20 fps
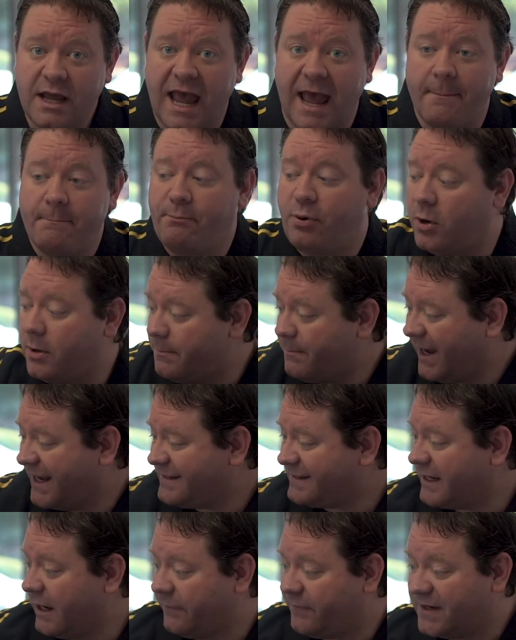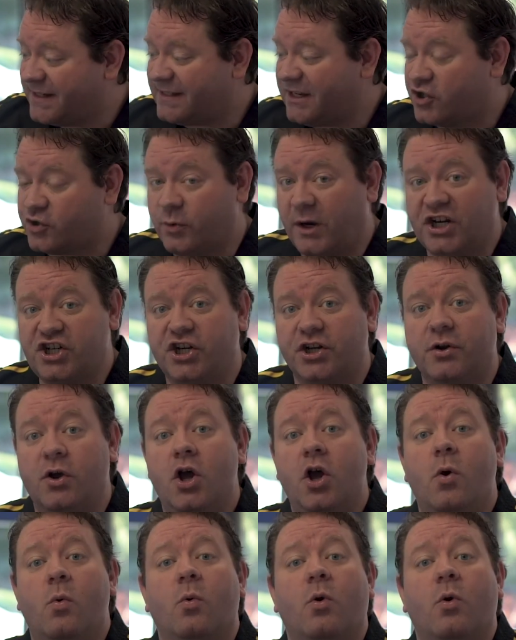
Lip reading: and put myself in a situation